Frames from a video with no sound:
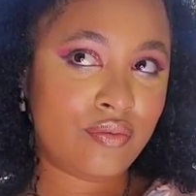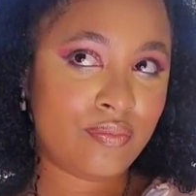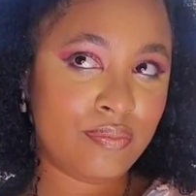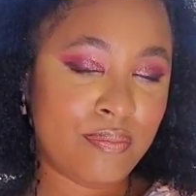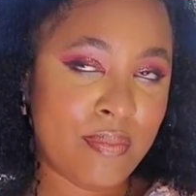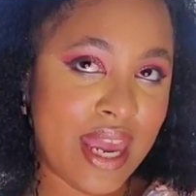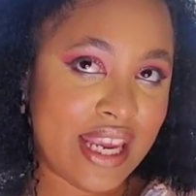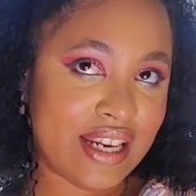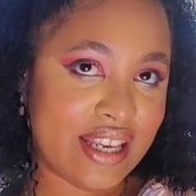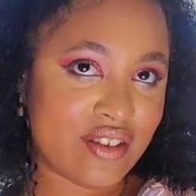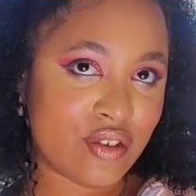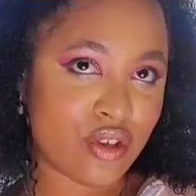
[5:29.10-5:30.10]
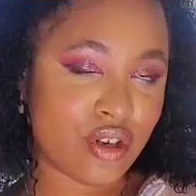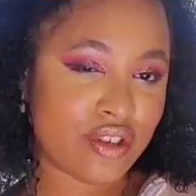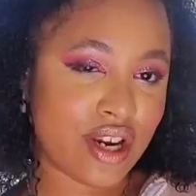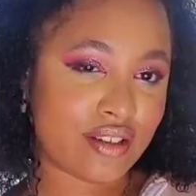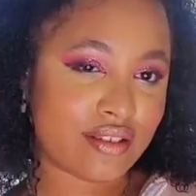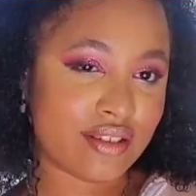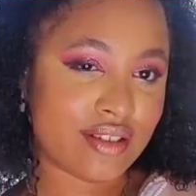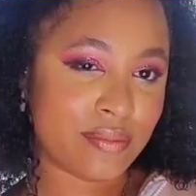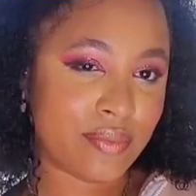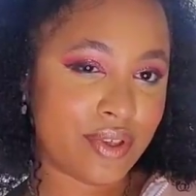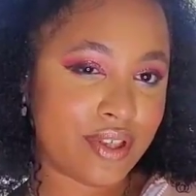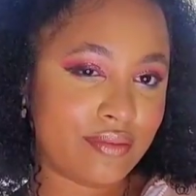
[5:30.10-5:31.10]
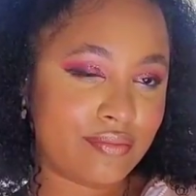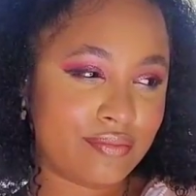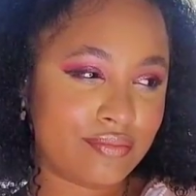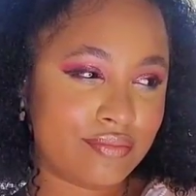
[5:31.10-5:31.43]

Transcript: may need to go talk to someone.